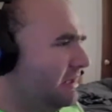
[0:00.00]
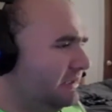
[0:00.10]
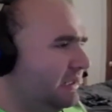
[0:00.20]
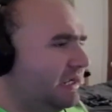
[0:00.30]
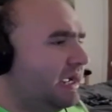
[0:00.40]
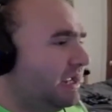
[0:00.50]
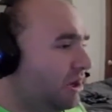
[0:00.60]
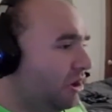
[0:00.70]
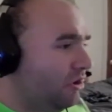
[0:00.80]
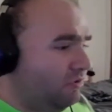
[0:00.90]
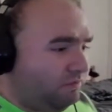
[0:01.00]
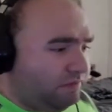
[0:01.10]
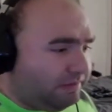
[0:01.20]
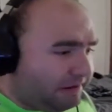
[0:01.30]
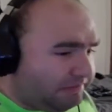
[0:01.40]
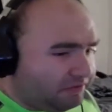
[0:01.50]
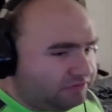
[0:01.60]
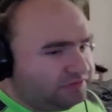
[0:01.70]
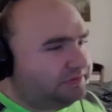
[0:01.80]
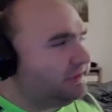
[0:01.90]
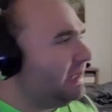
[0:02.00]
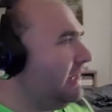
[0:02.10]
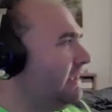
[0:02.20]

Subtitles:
He's like, hey yo, where my bro Zeus at?